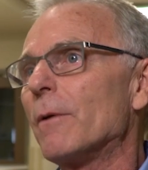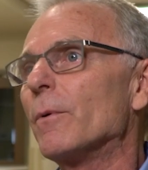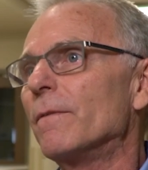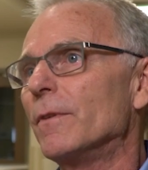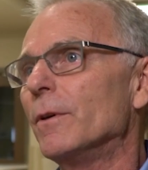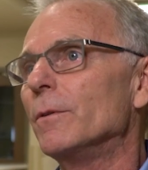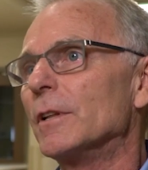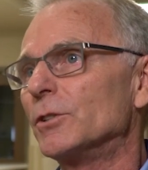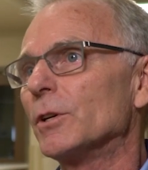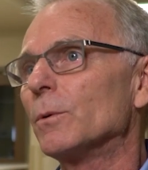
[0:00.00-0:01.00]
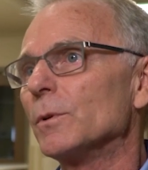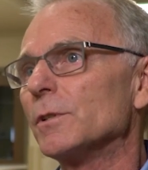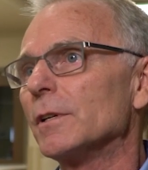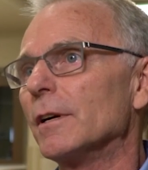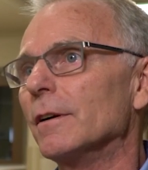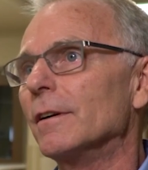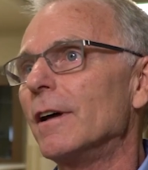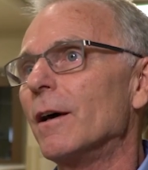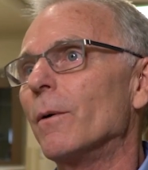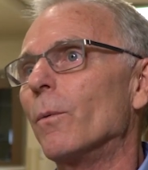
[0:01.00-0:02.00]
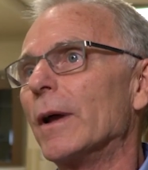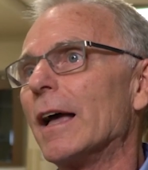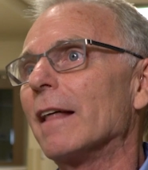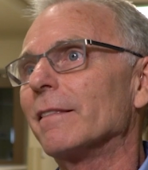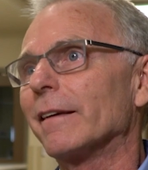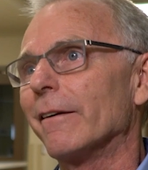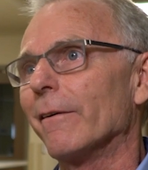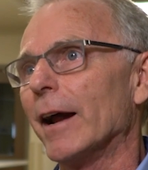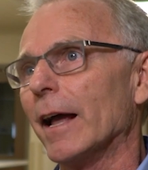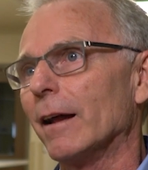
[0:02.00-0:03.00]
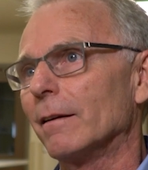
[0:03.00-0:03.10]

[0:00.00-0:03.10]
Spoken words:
when they reviewed the Children's Center, we got the grant.